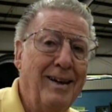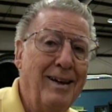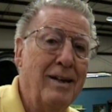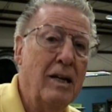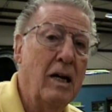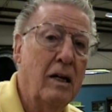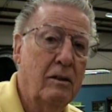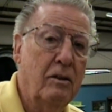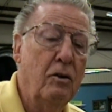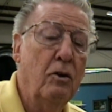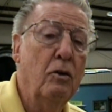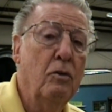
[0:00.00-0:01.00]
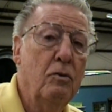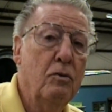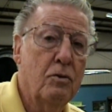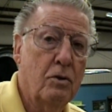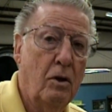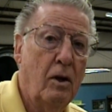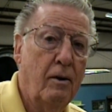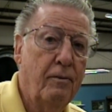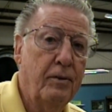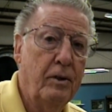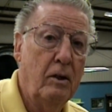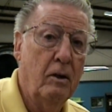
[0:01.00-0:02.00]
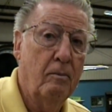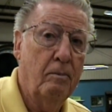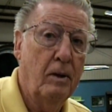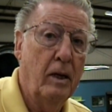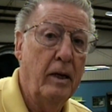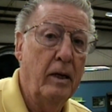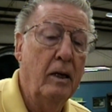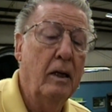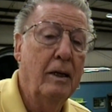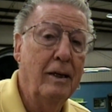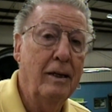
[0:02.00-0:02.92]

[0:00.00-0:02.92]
It knocked the nose off of the airplane.